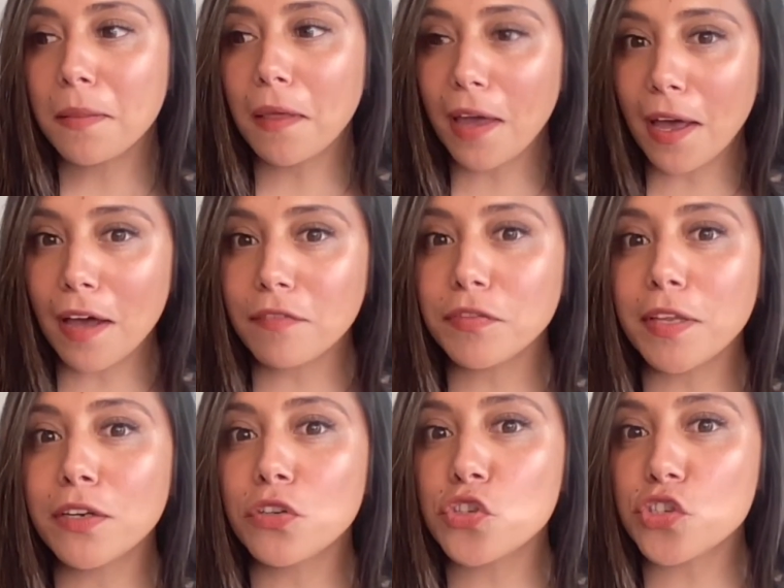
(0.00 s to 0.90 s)
they have
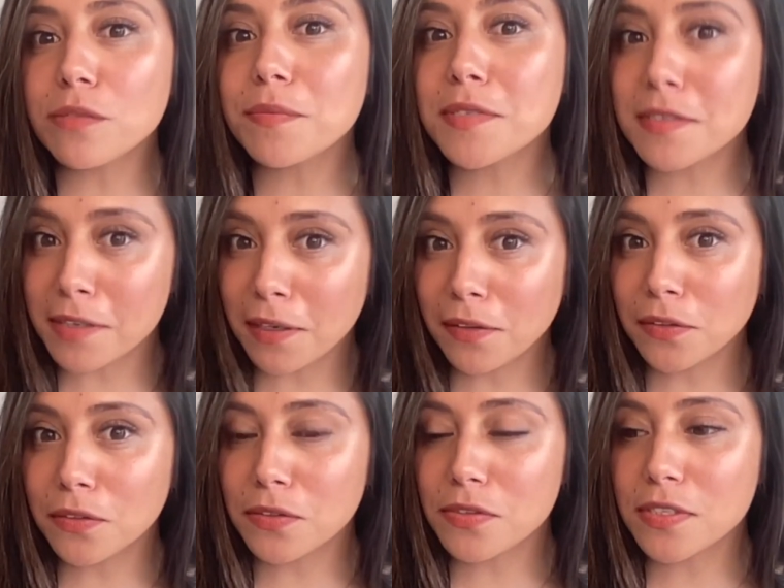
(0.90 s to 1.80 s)
leadership
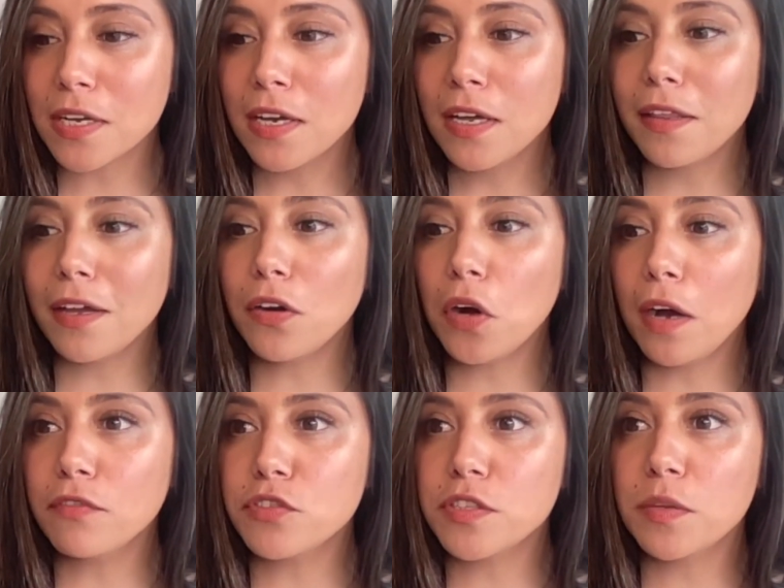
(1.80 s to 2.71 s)
skills, they are
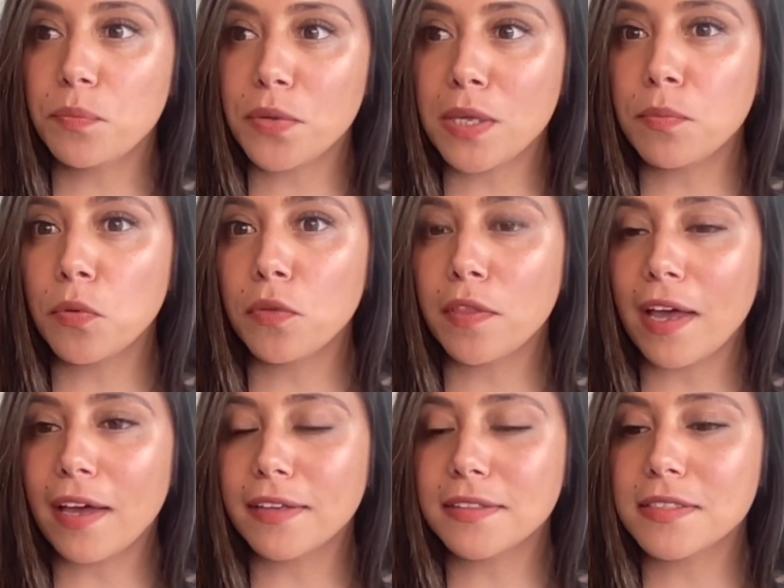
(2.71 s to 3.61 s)
often the people
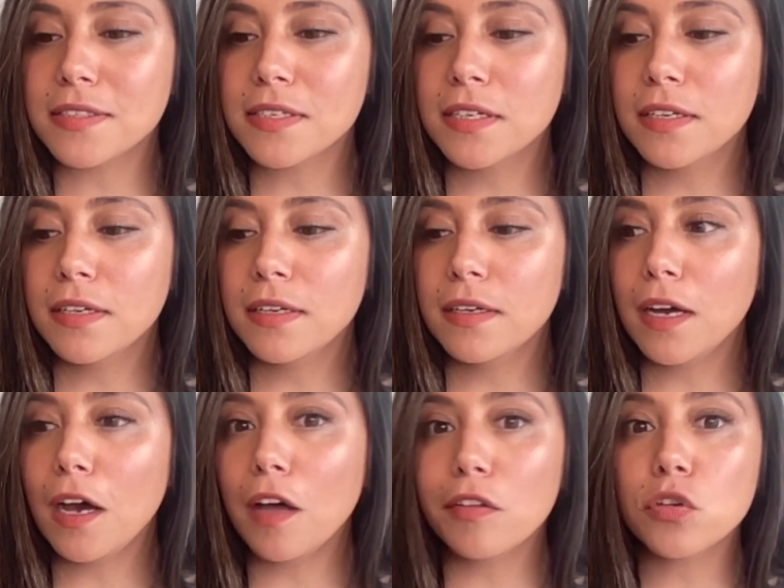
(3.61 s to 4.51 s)
that
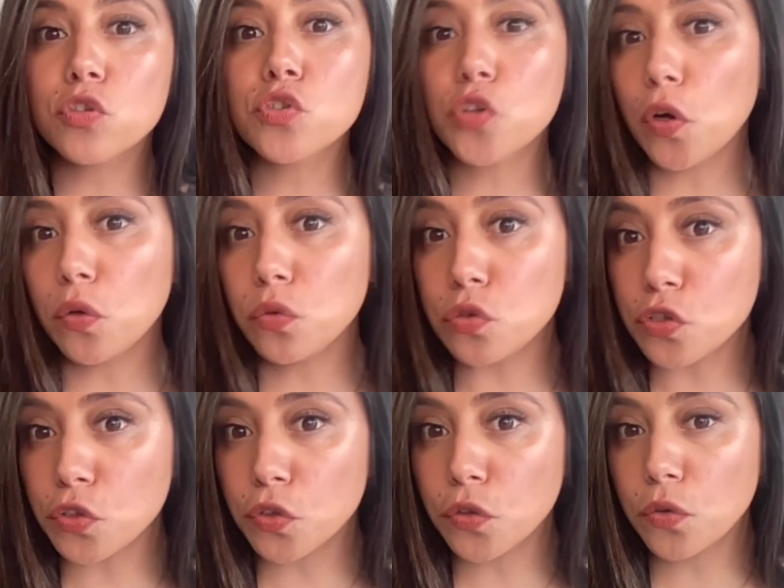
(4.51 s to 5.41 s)
others go
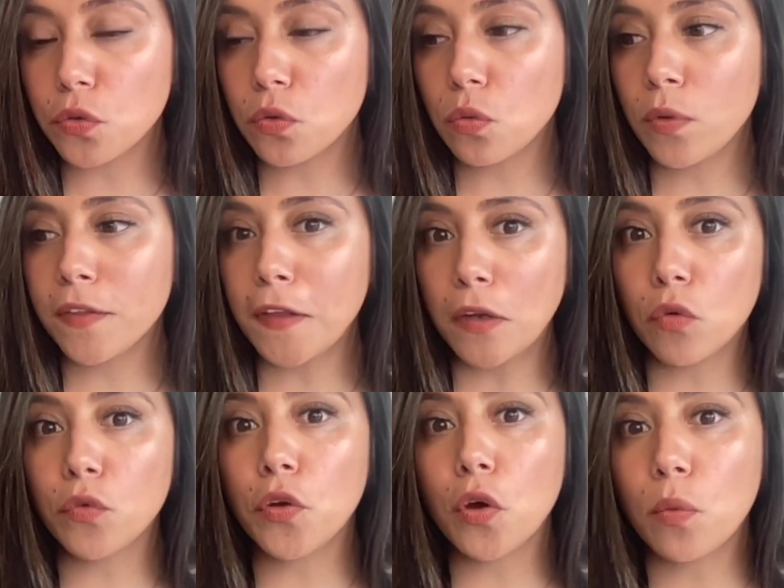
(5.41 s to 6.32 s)
to when they
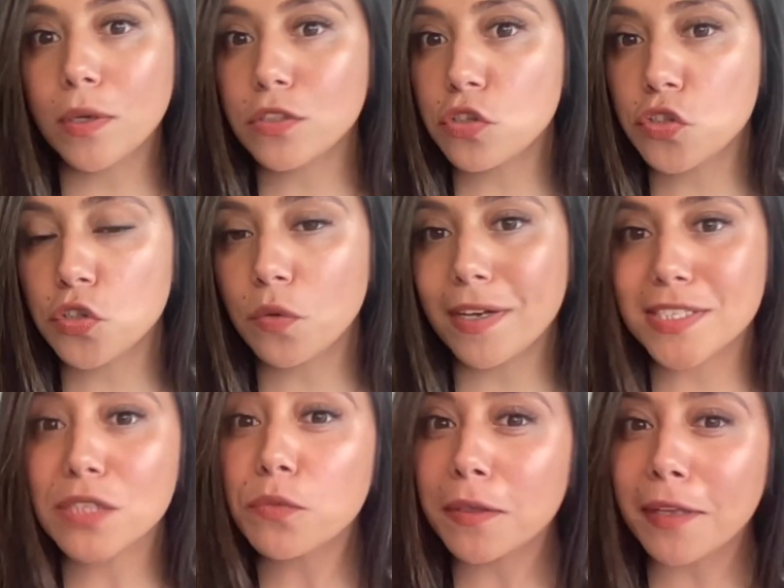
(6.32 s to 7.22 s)
don't know what to do
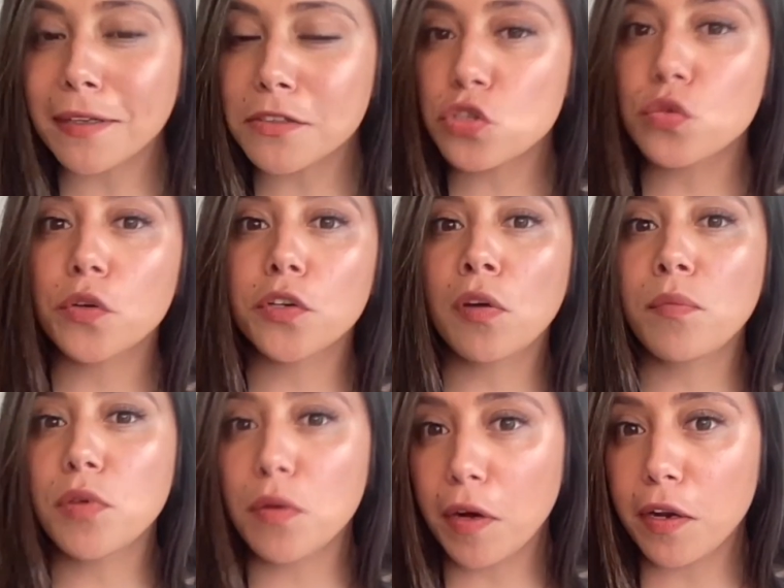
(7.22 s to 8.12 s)
as it relates to a
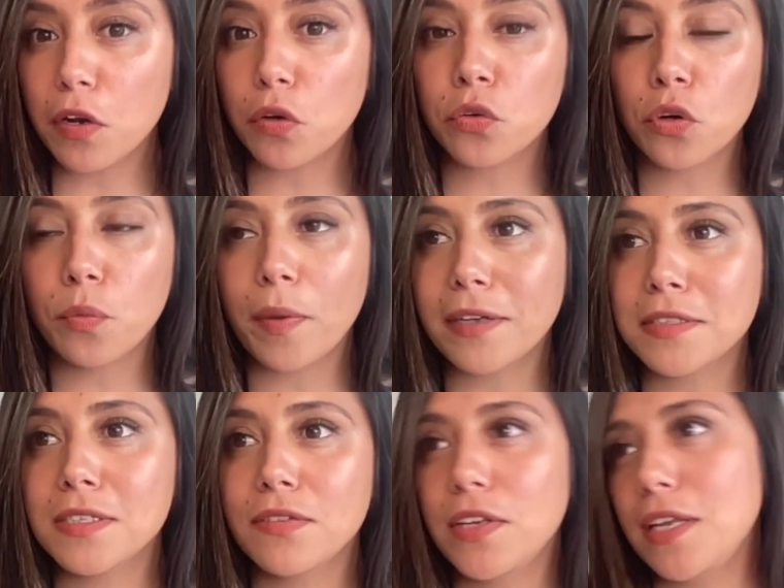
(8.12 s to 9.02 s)
community or group
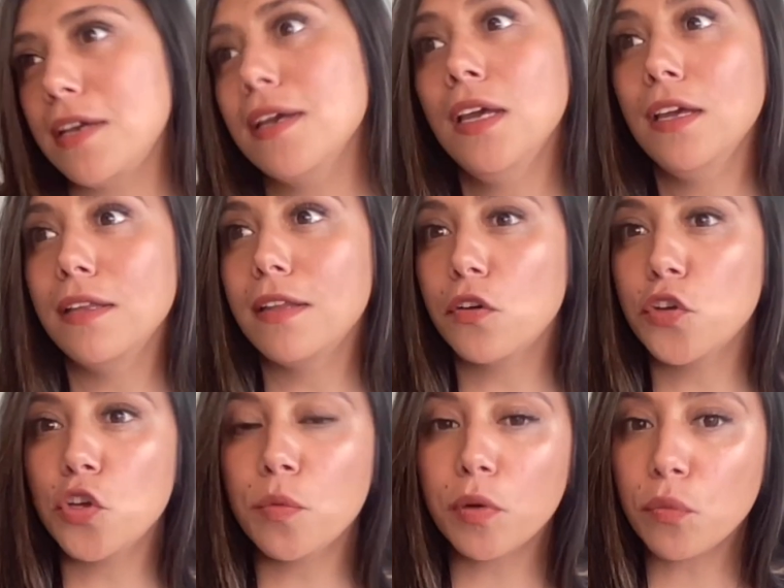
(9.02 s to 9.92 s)
activity. They're
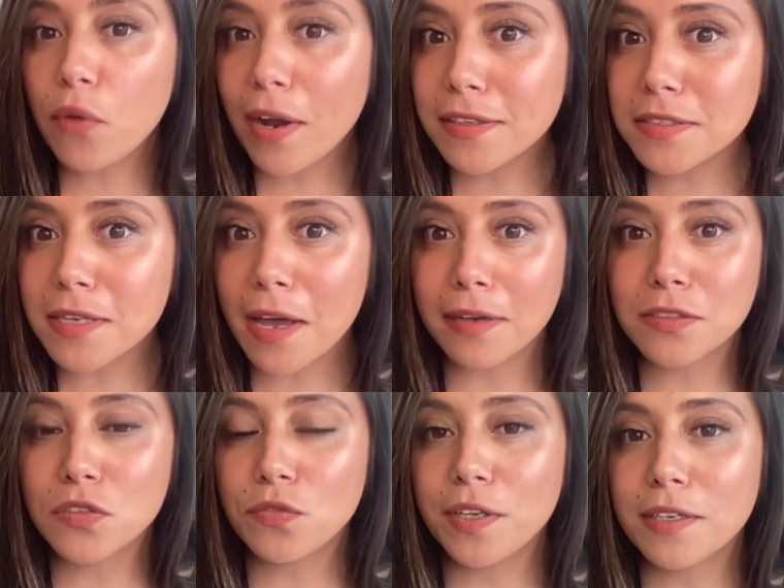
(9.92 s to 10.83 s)
human rights
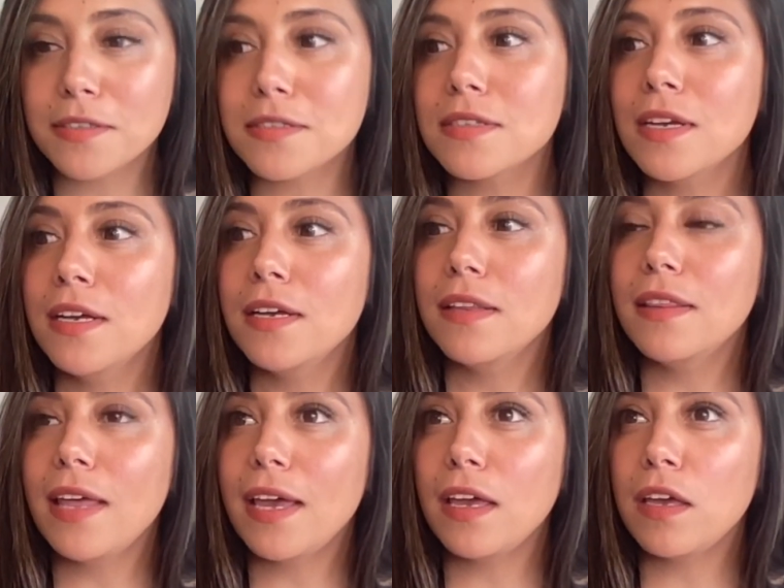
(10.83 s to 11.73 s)
activists,
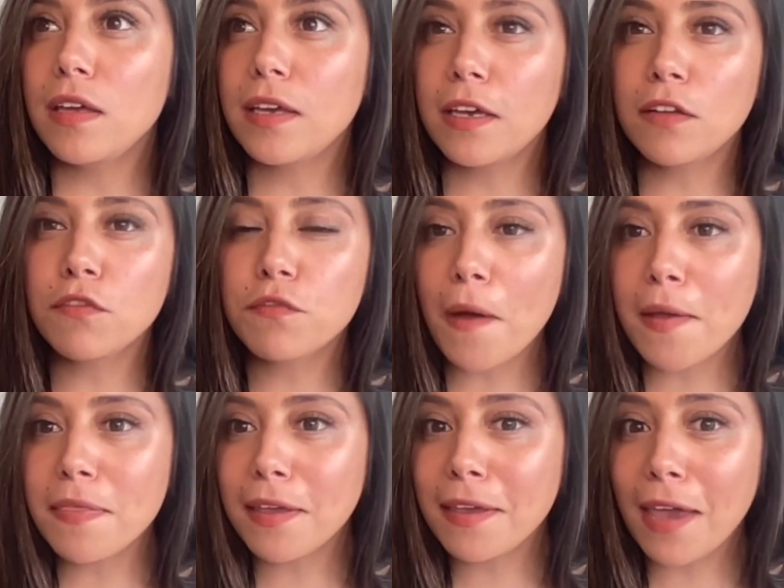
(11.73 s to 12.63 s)
they can
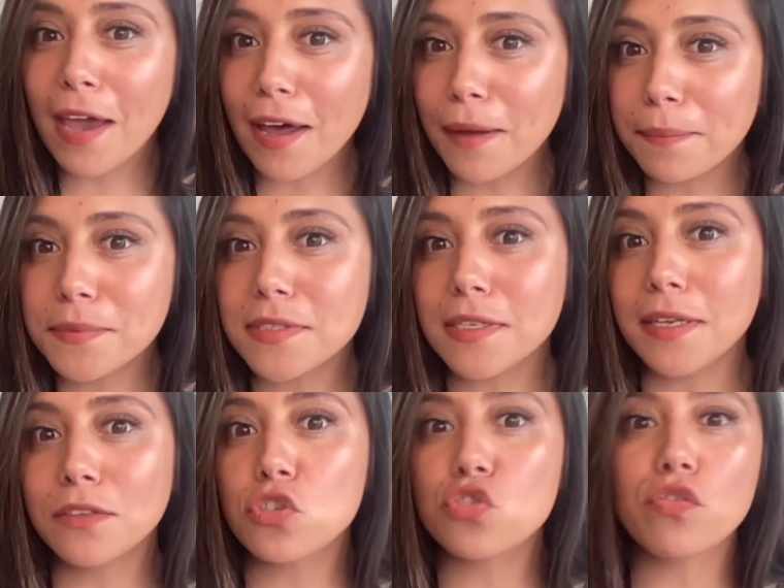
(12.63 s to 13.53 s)
find the gaps
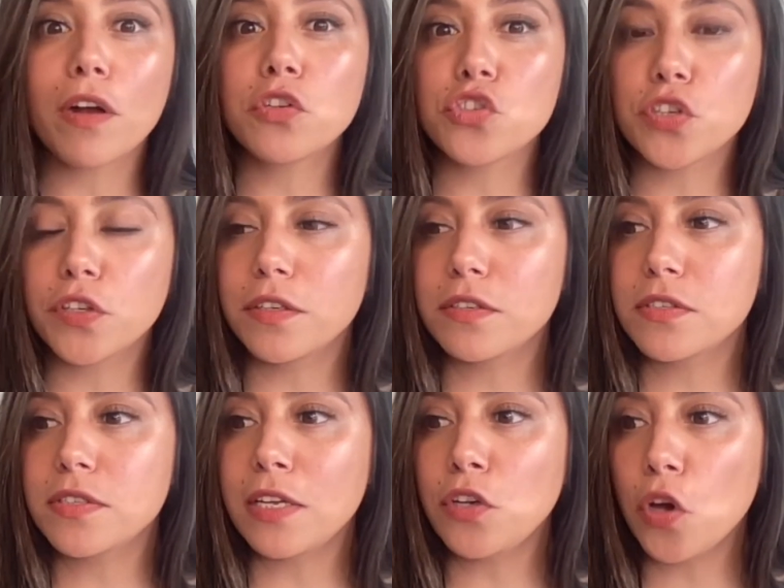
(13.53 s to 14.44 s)
in structures,
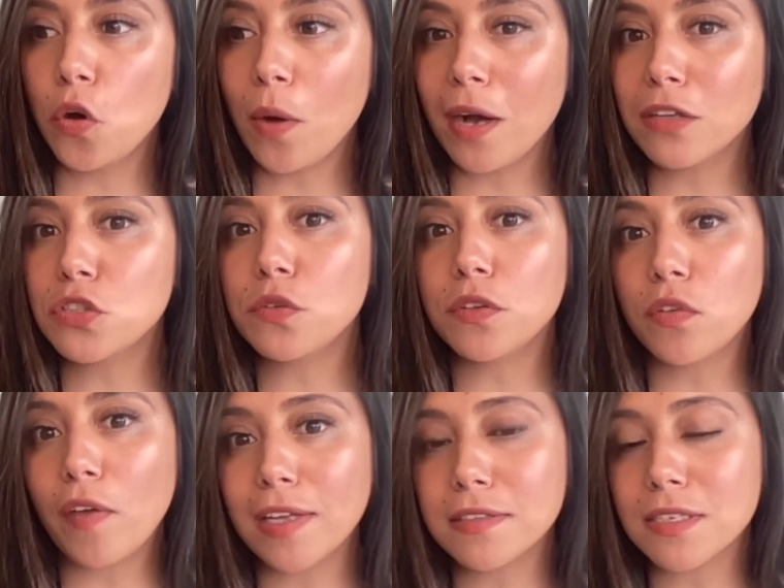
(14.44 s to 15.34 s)
they know how to
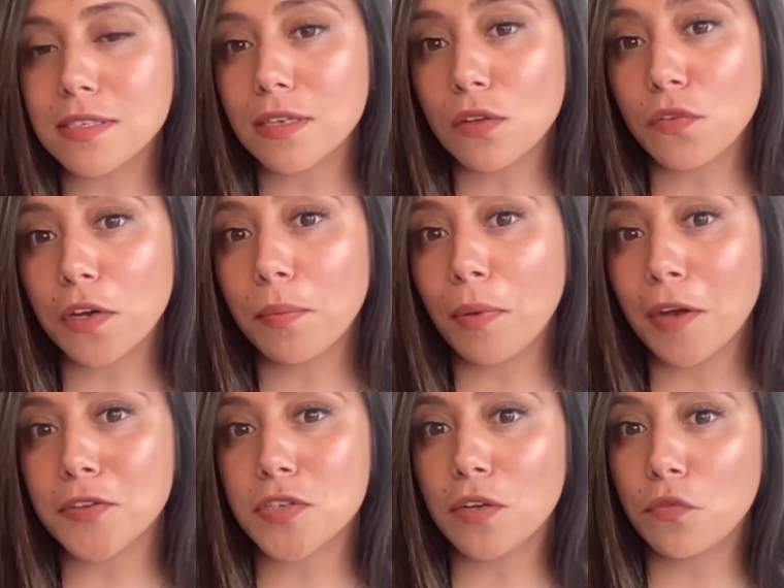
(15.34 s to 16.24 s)
advance us in a very
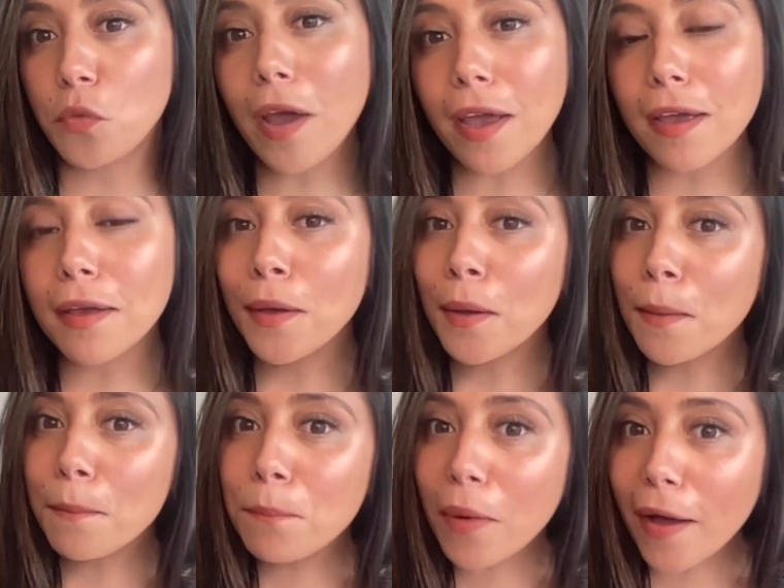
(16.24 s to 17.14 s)
positive way,
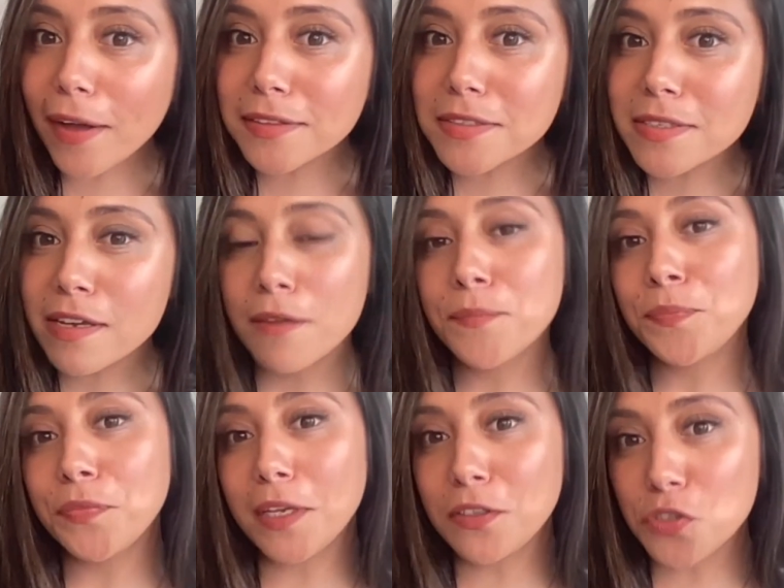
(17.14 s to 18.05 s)
but
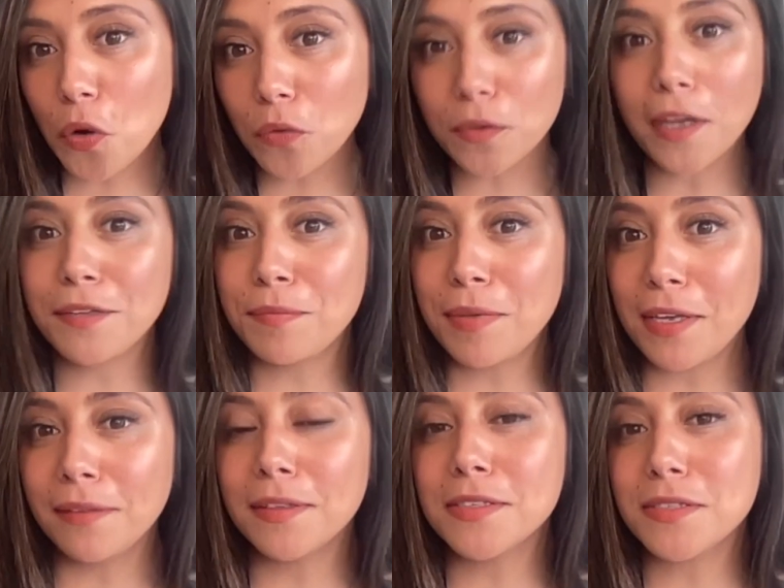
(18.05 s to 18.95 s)
they don't like
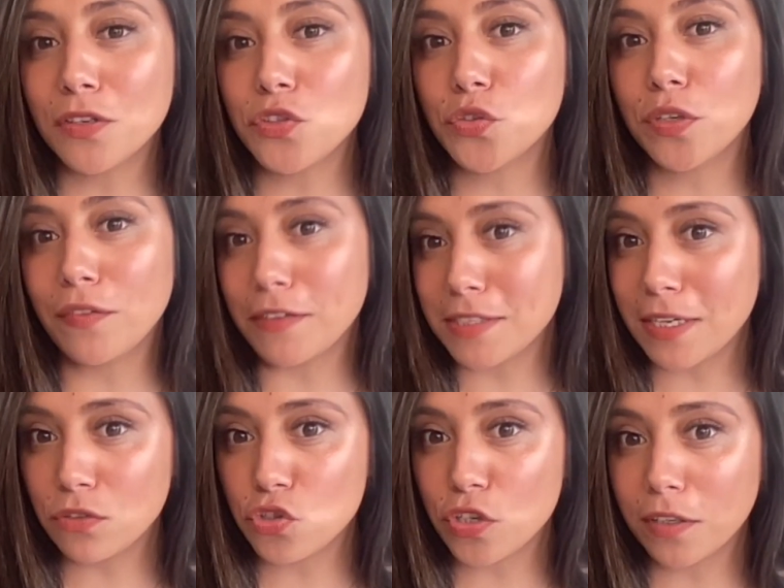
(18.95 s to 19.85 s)
being the center of
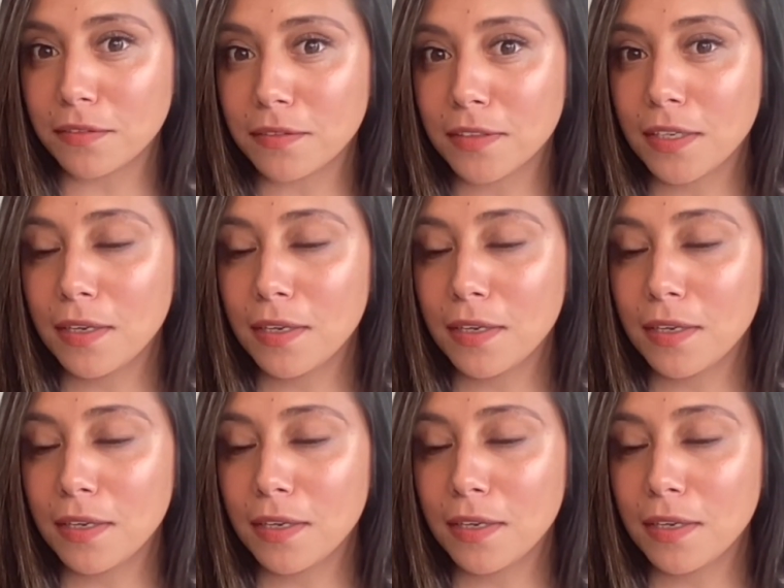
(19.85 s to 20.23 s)
attention.